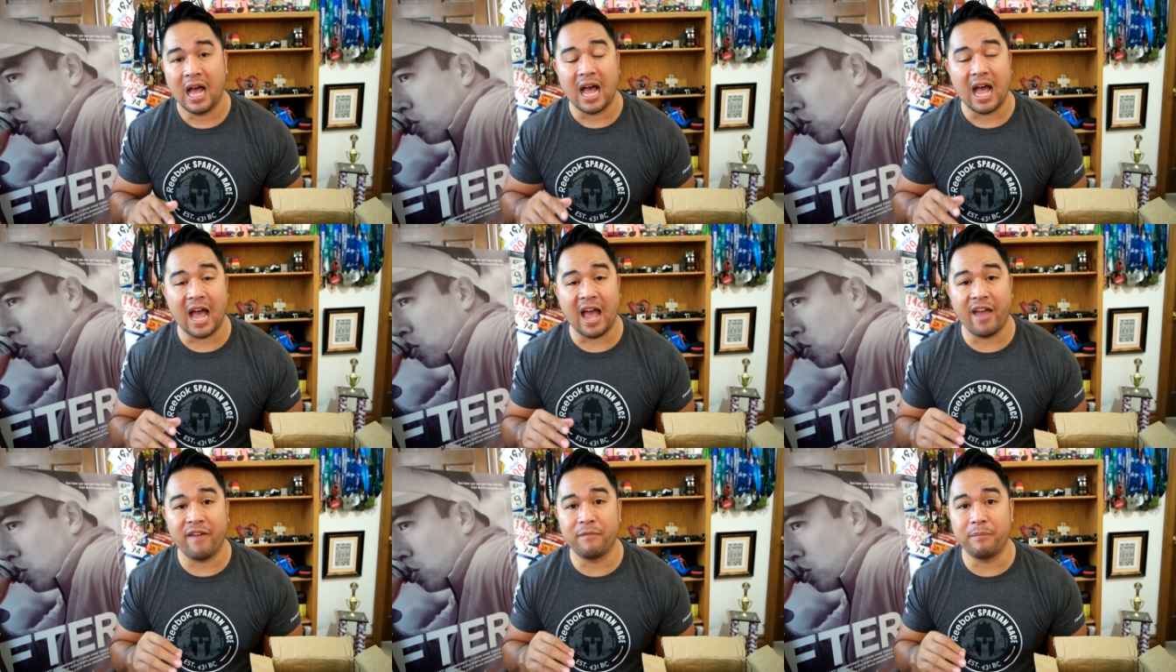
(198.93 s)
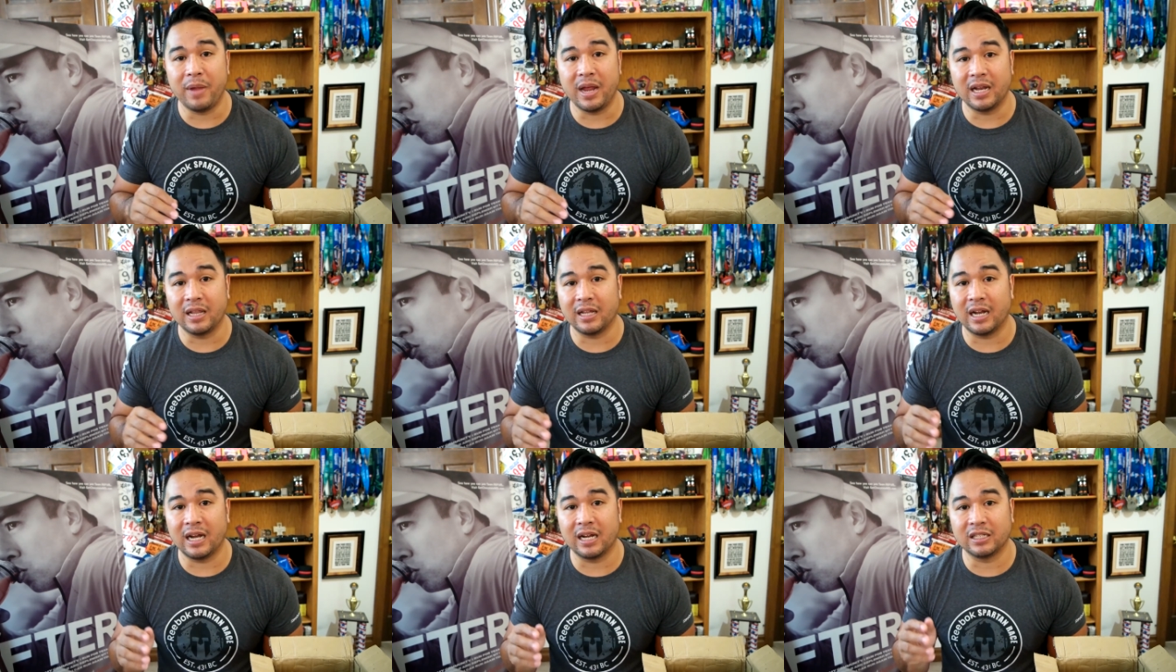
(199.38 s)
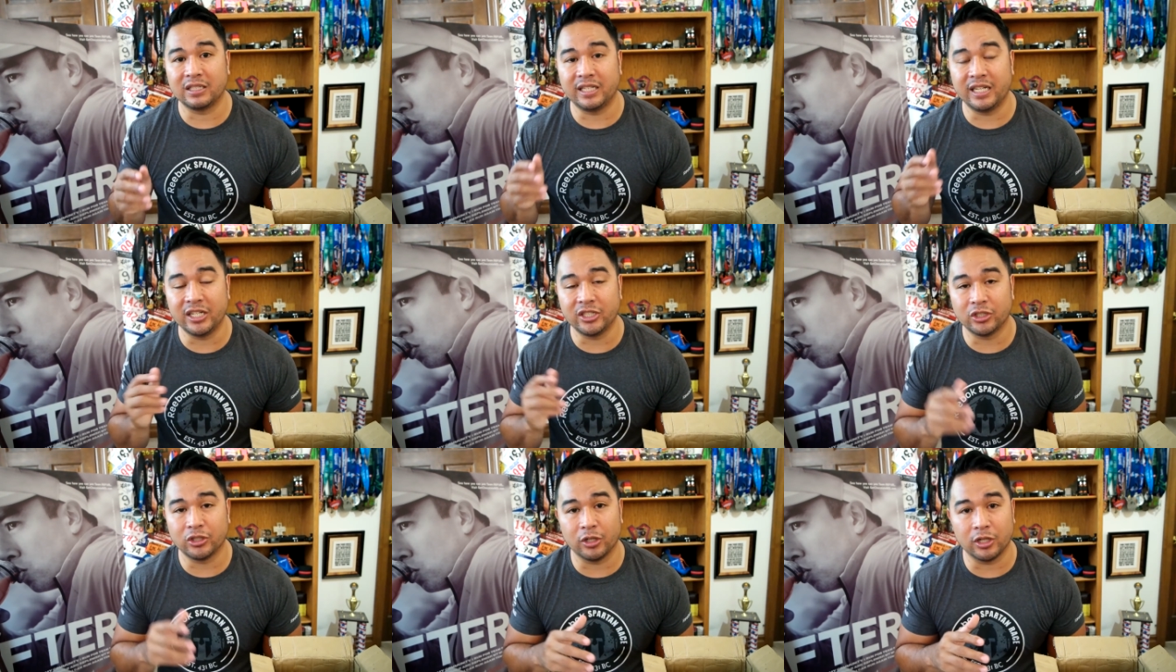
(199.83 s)
I've made a lot of
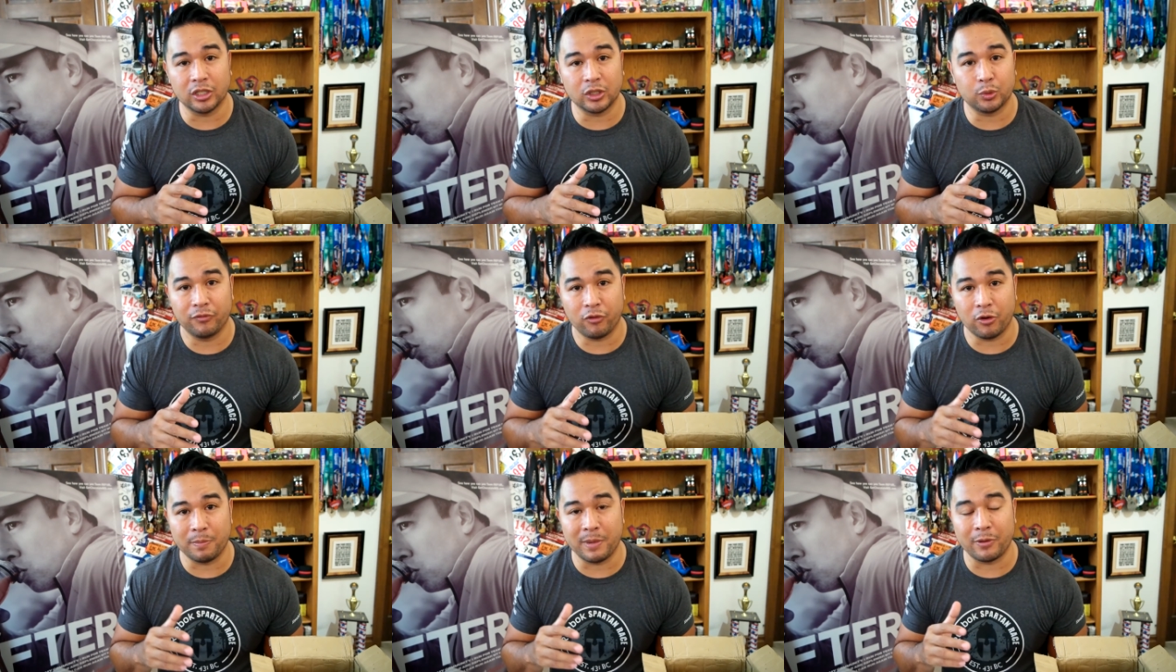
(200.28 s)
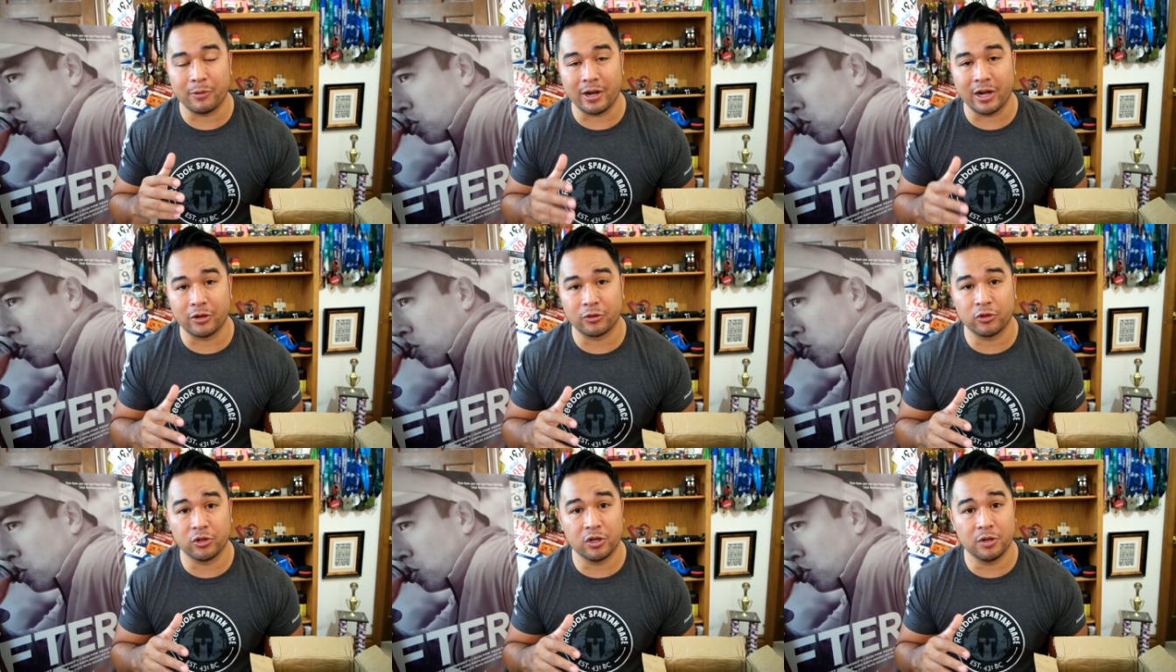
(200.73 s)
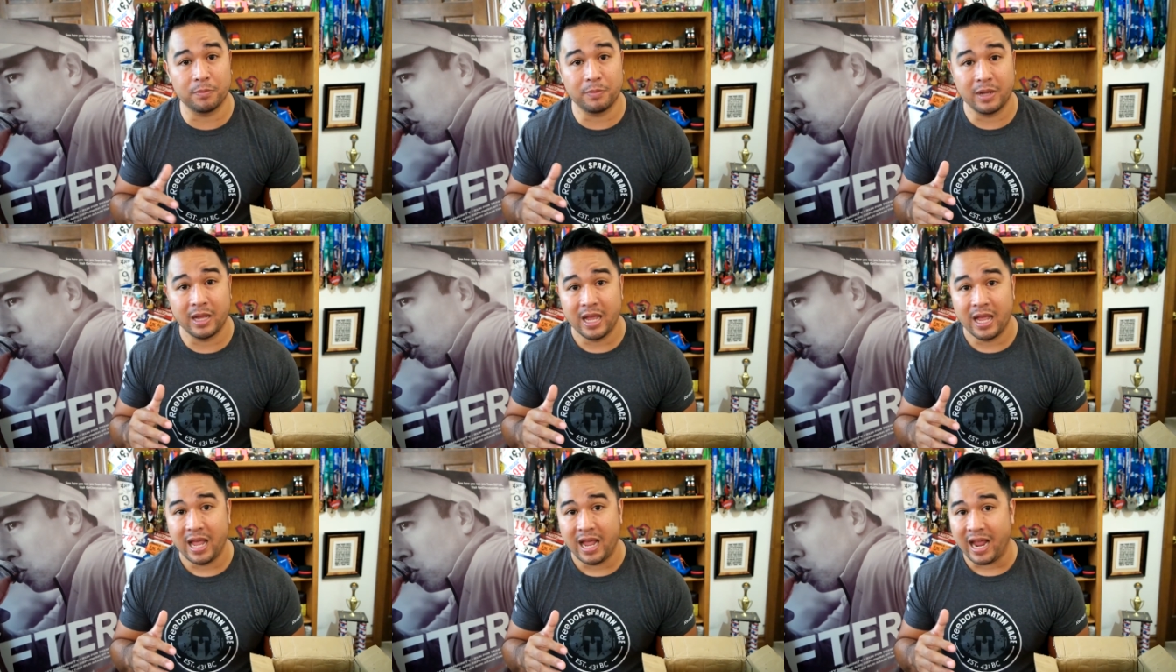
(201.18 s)
t-shirts for my running group
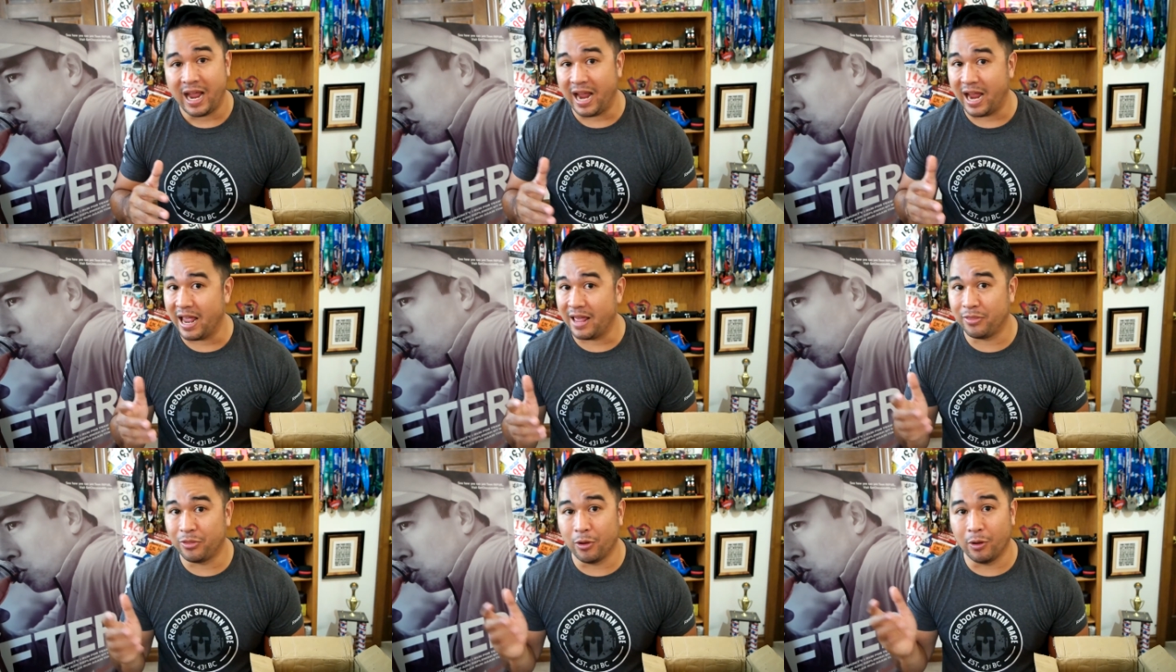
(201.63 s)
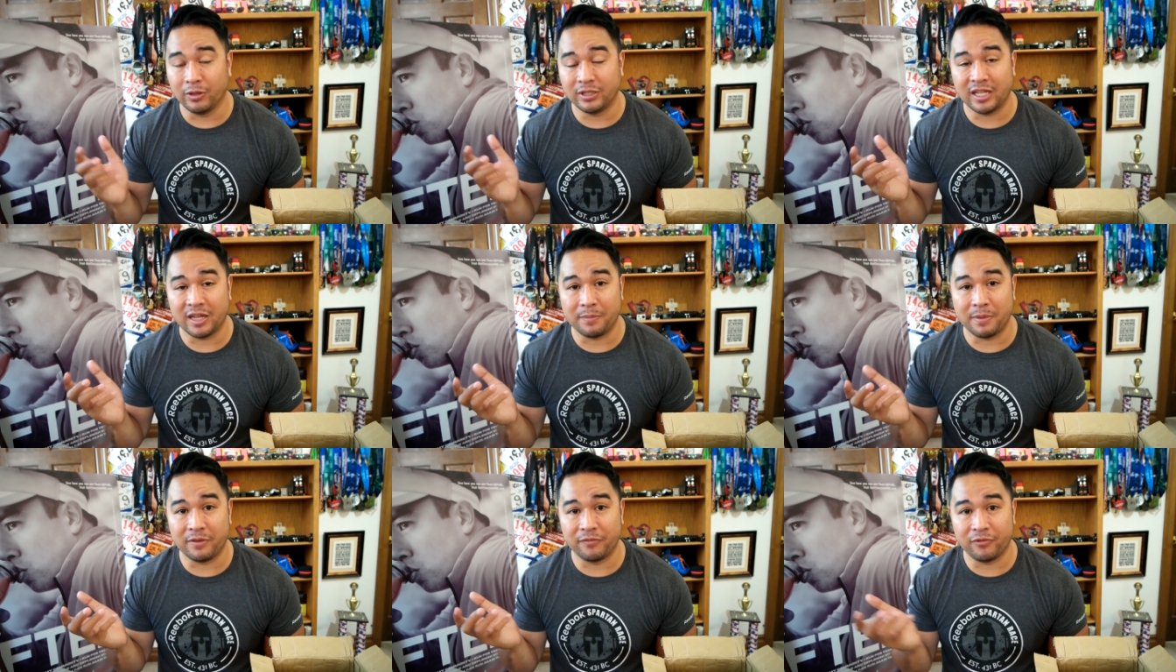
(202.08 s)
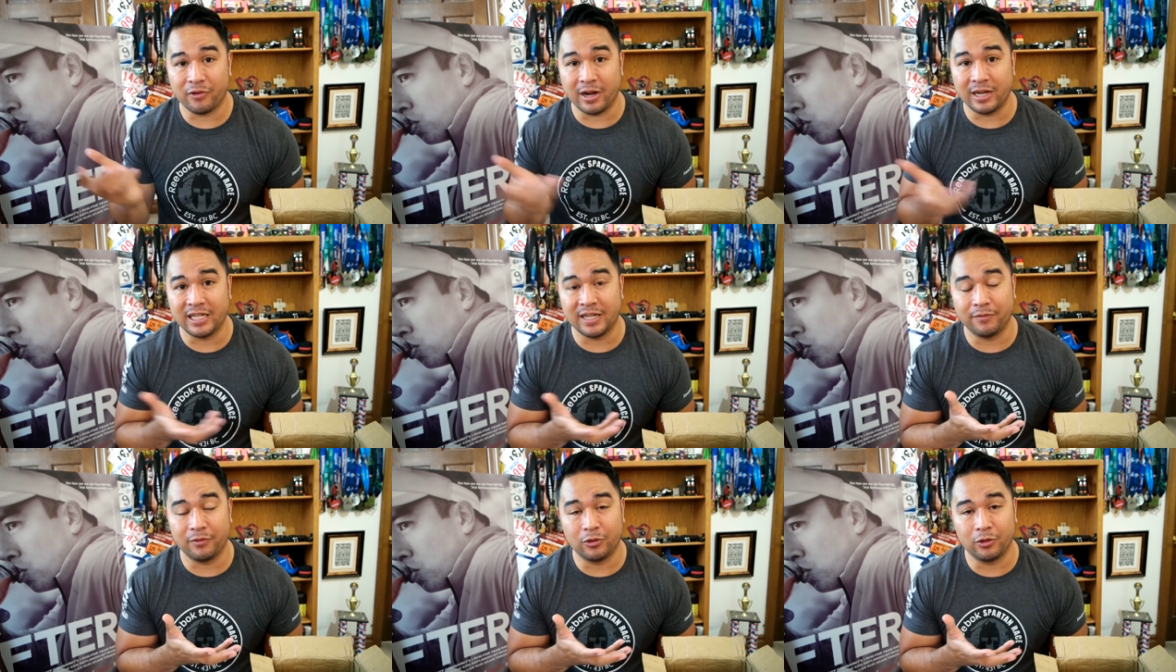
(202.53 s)
and those have been very
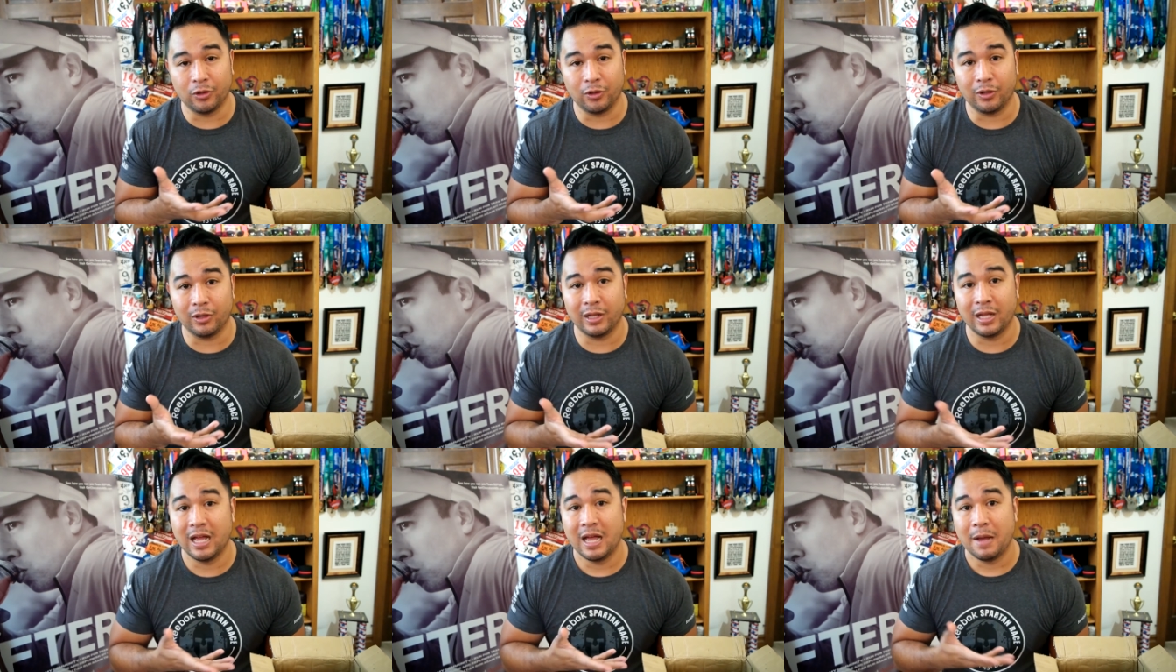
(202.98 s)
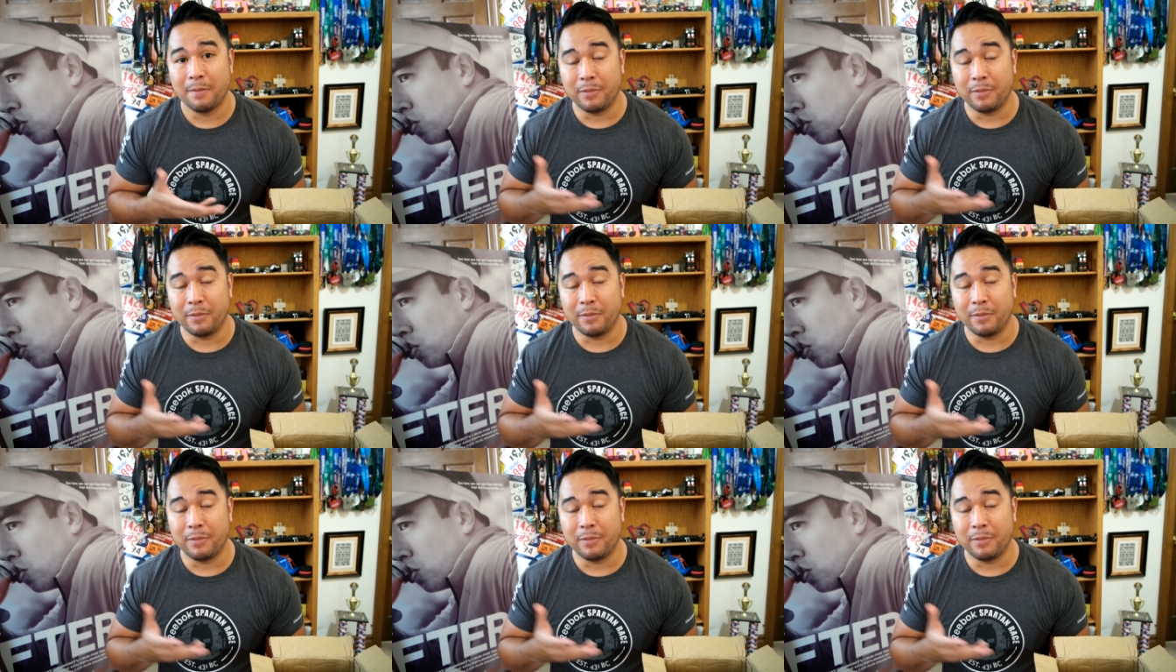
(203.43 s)
difficult,